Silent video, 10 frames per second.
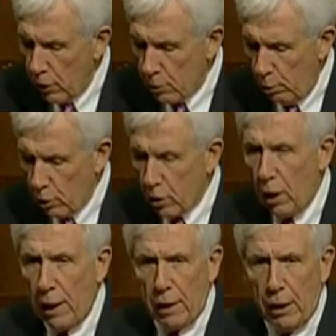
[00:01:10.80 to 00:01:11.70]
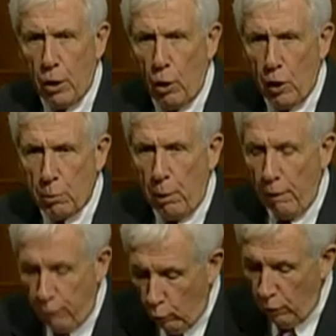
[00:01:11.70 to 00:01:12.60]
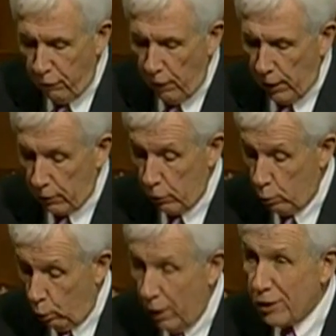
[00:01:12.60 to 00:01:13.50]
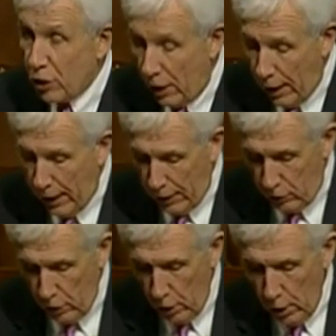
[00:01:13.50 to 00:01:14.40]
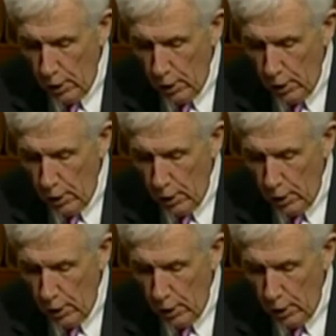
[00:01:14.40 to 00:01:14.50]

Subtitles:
is most likely caused by 4 factors. 1, genetics.